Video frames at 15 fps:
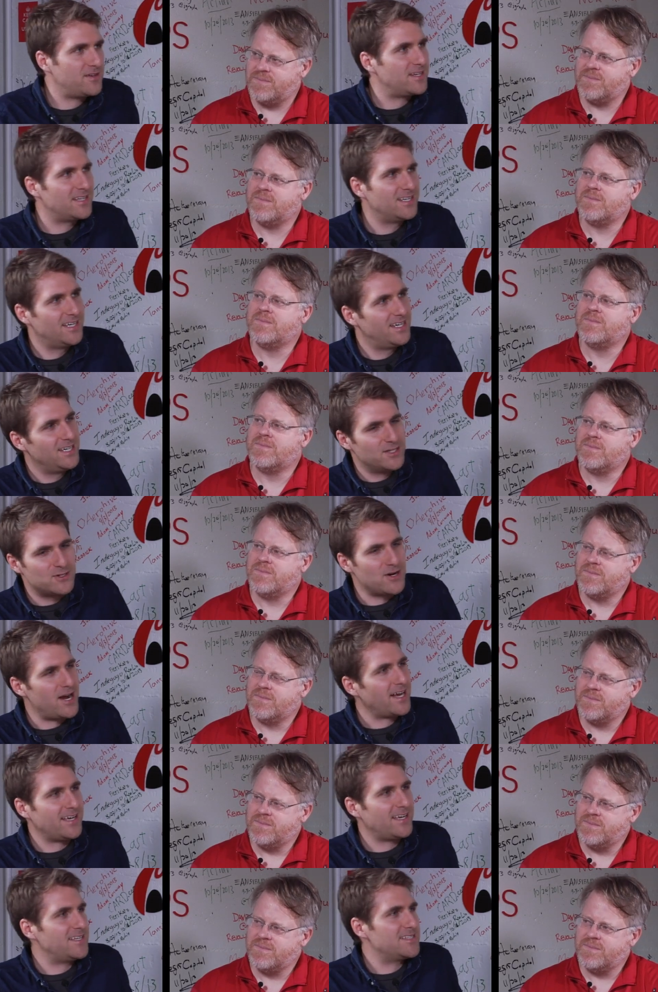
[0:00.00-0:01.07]
Speaker 1: and
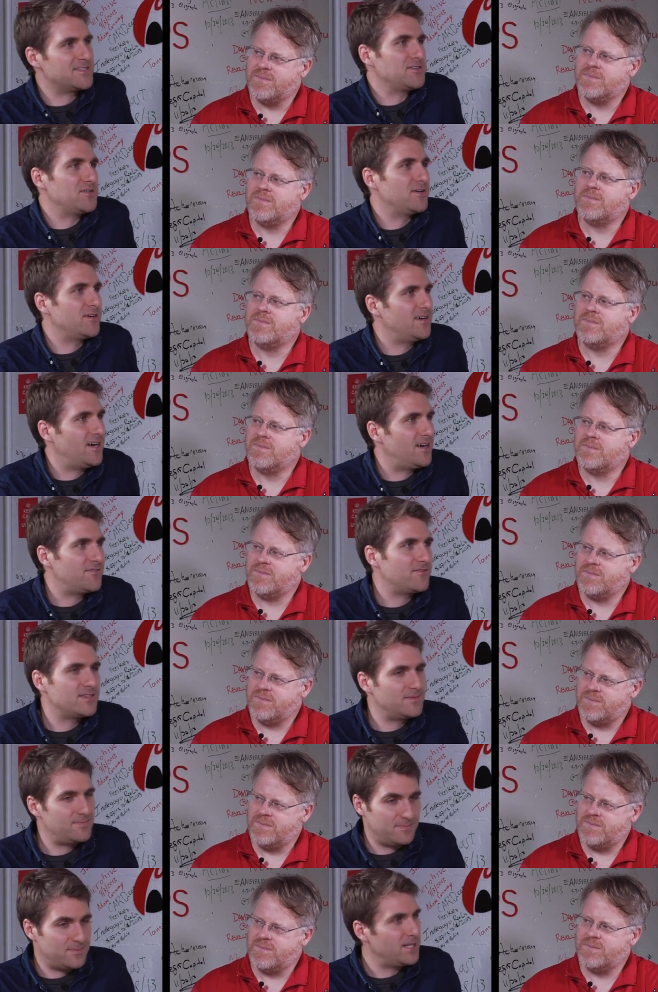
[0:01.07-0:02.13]
tracking isn't good enough.
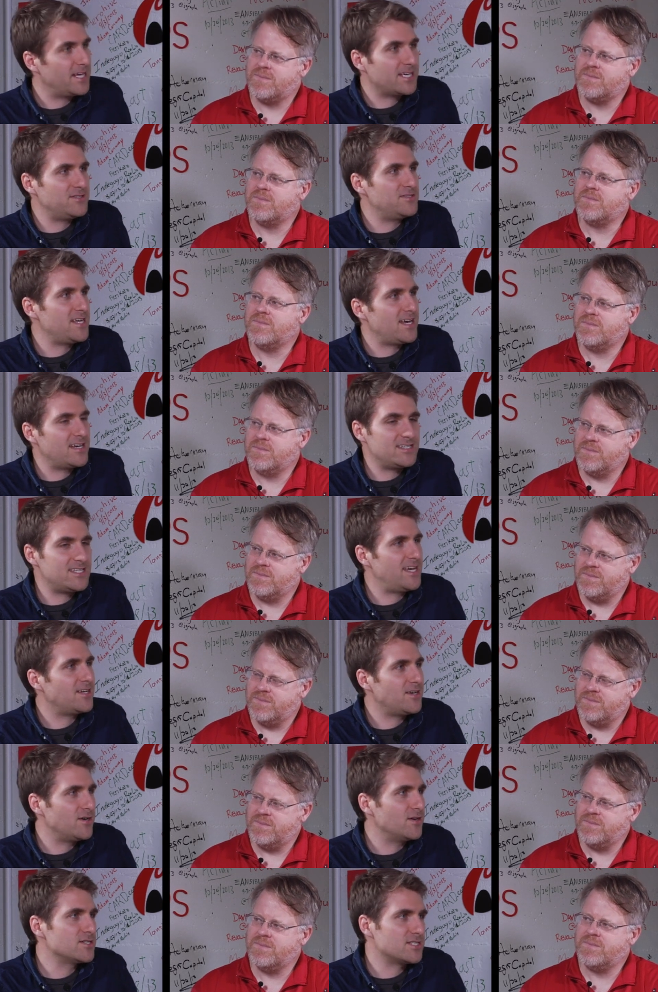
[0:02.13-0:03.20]
And, but like you say, in ten
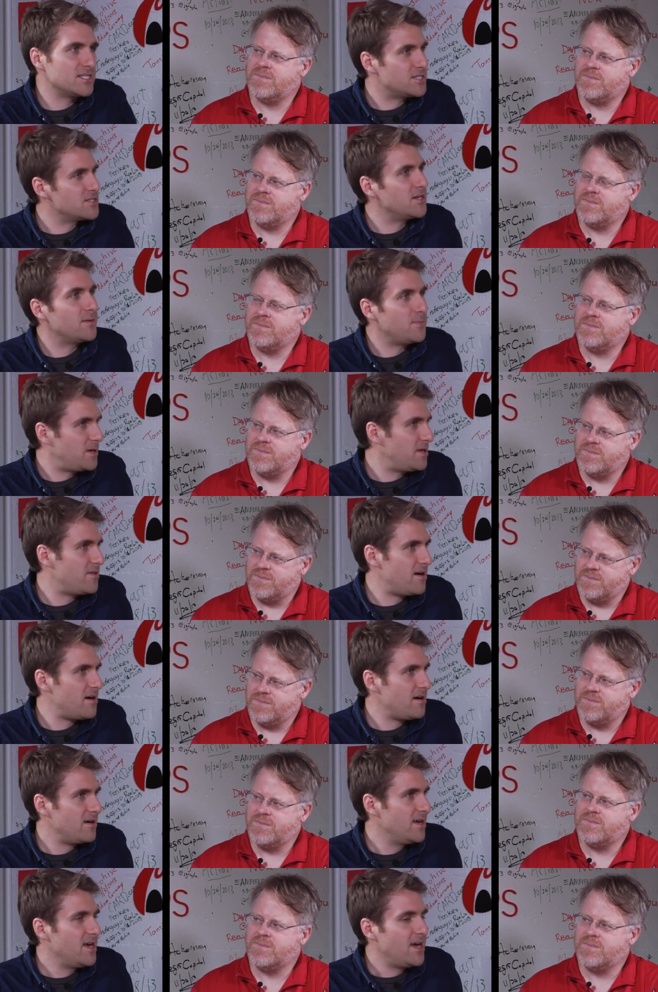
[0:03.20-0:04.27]
years, it's going to be
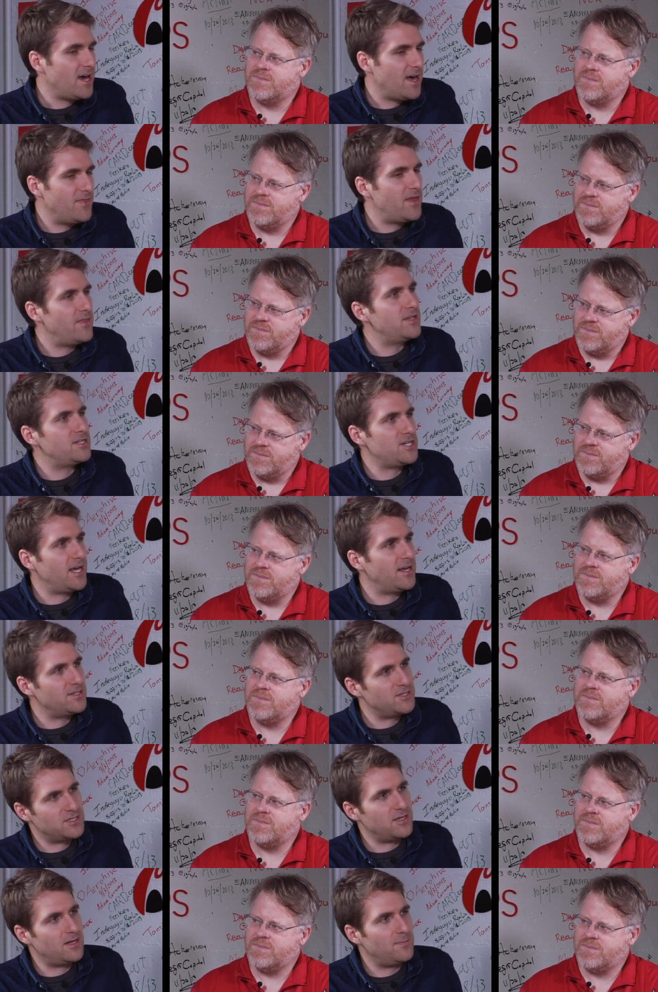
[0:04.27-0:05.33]
there. And then the challenge
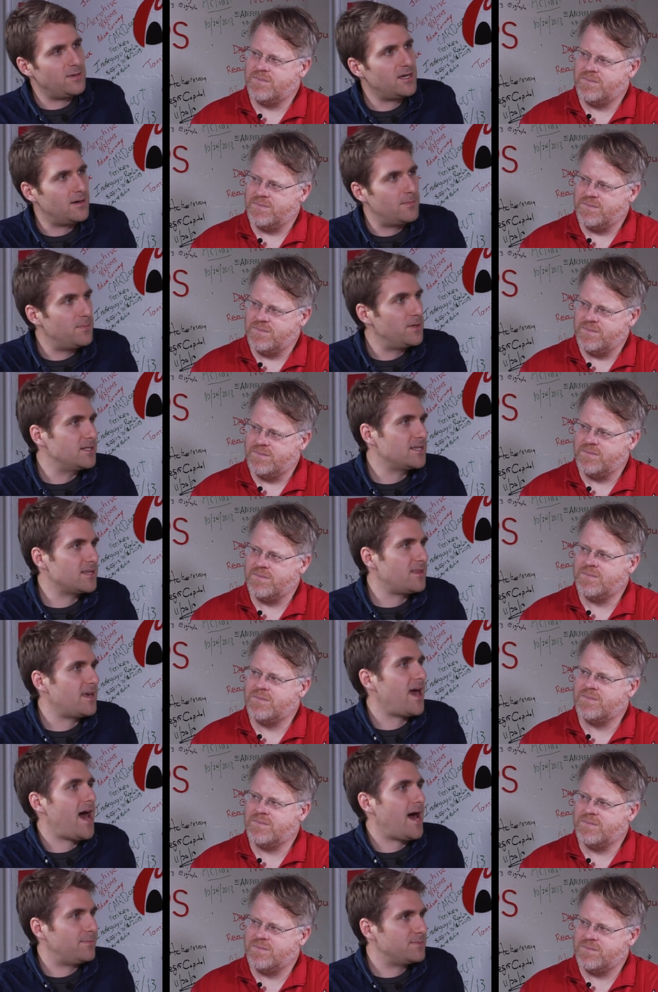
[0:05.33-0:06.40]
is going to become building the
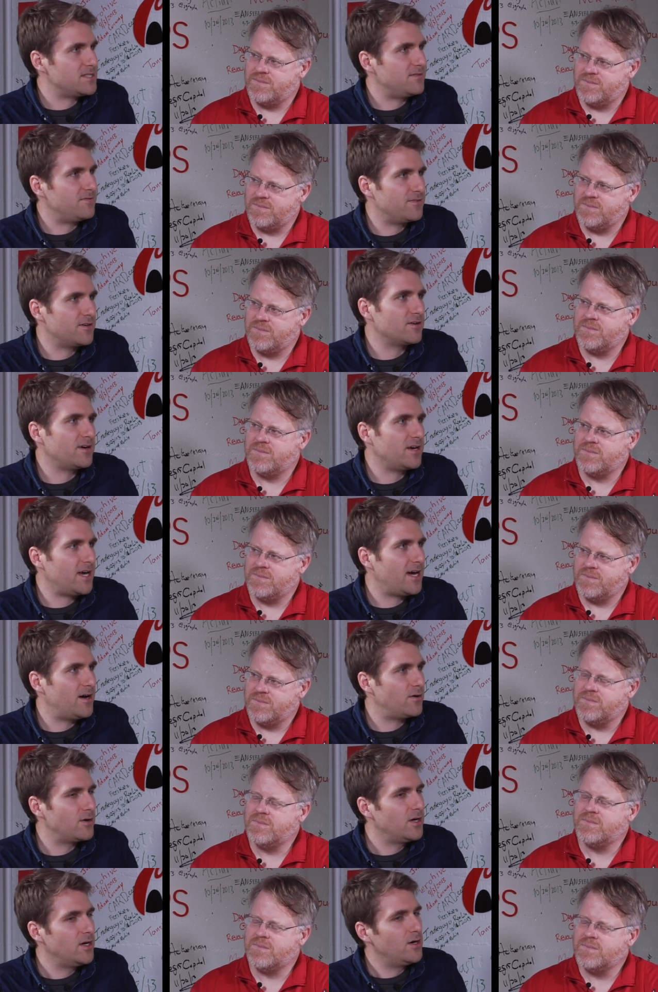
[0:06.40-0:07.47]
apps and figuring
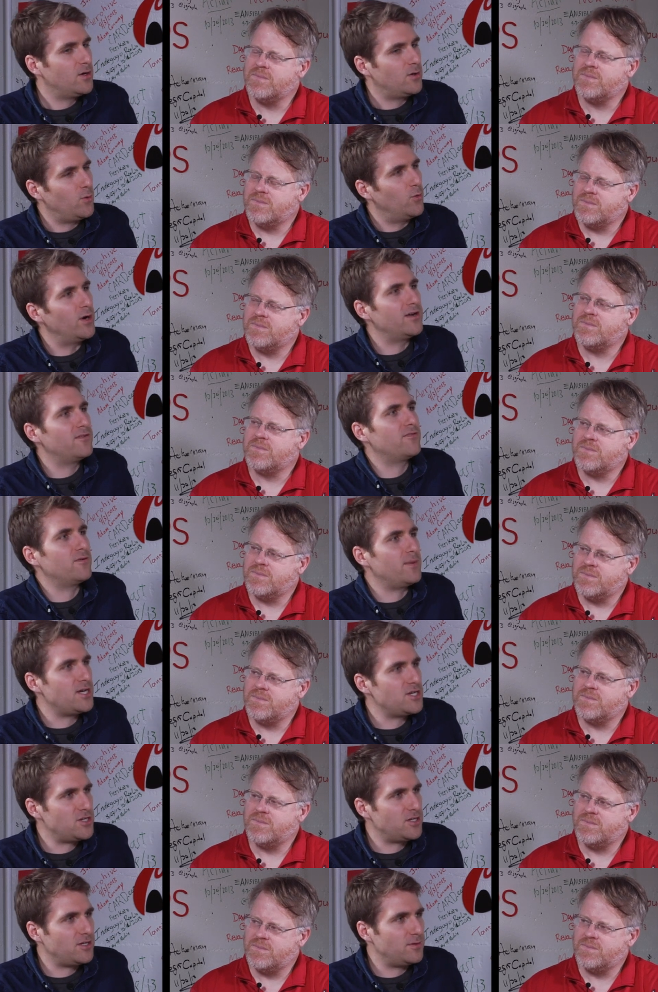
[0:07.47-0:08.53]
out what
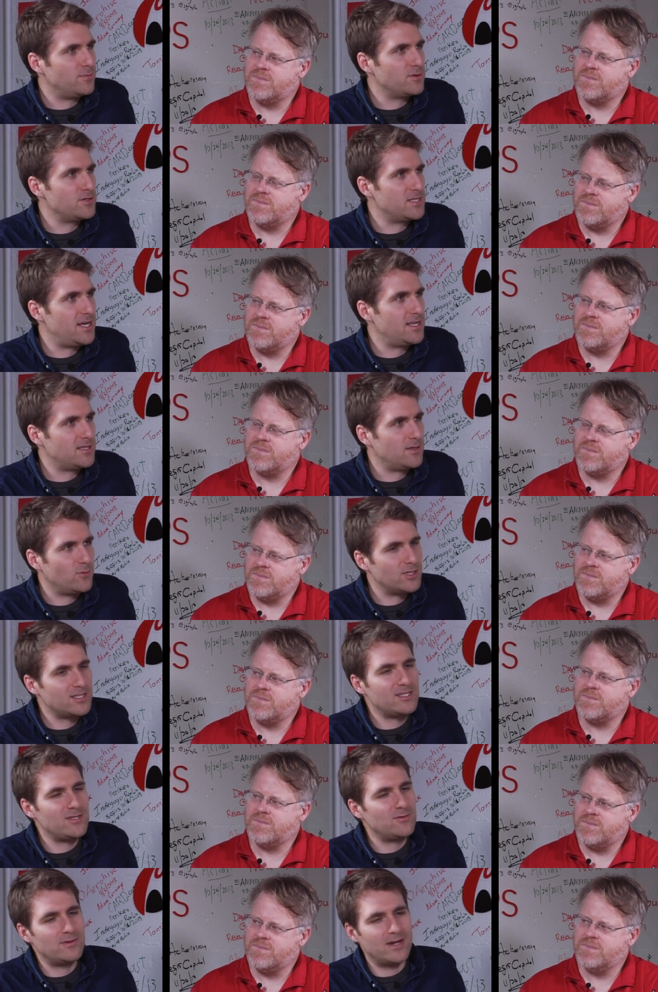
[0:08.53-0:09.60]
information do you present and what
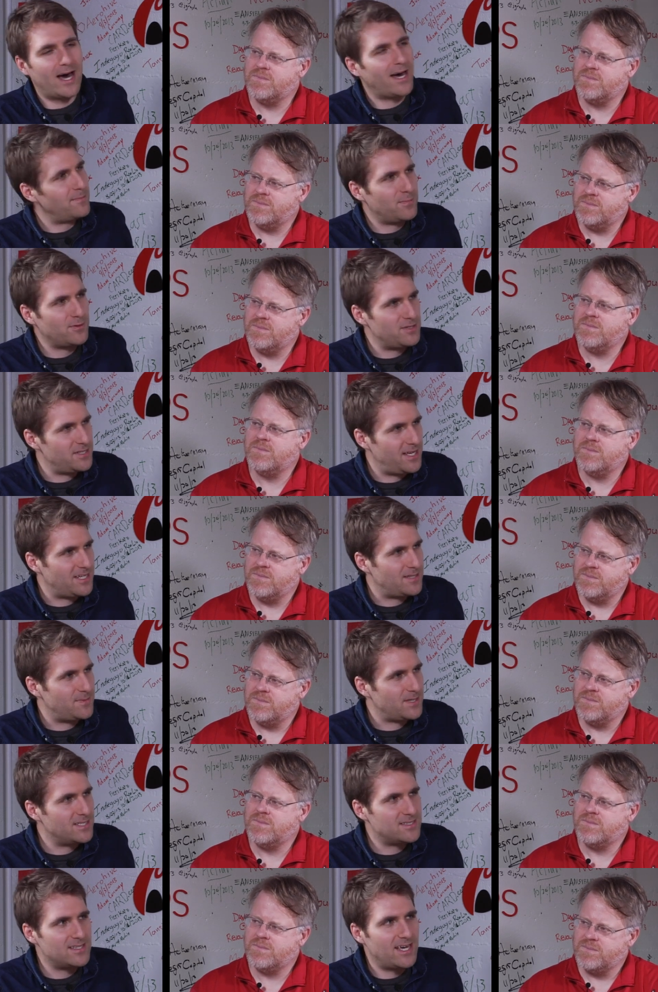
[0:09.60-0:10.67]
do you not present?
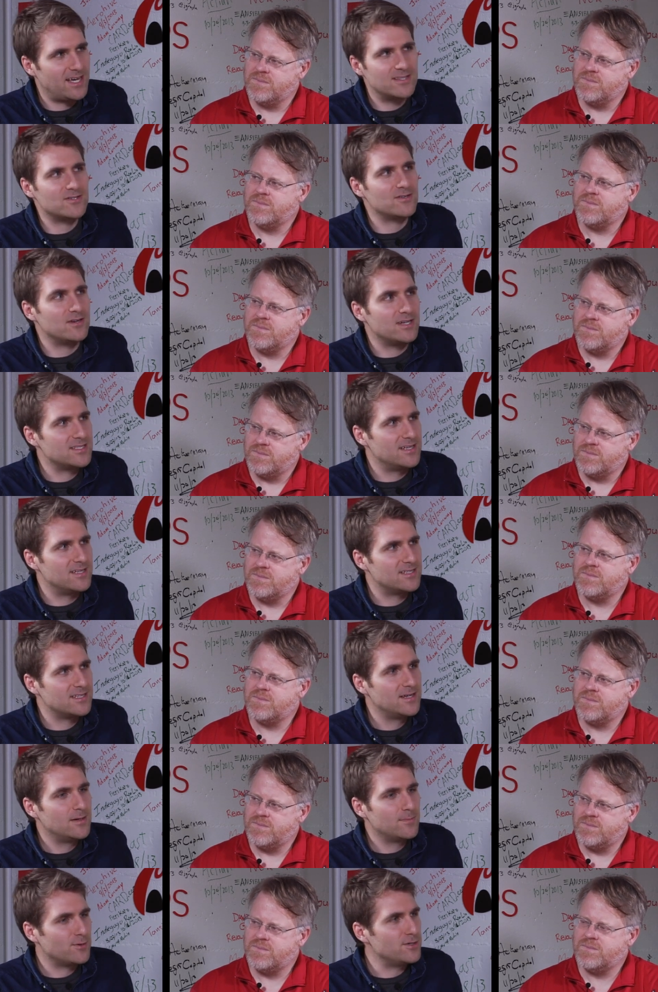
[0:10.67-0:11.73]
Because the answer isn't
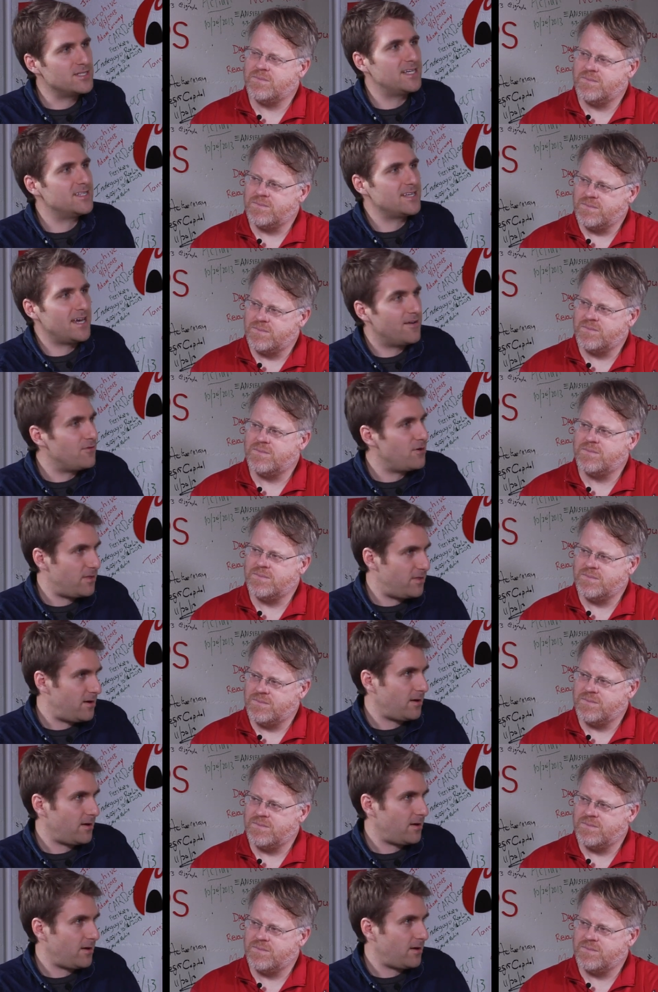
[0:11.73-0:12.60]
present everything,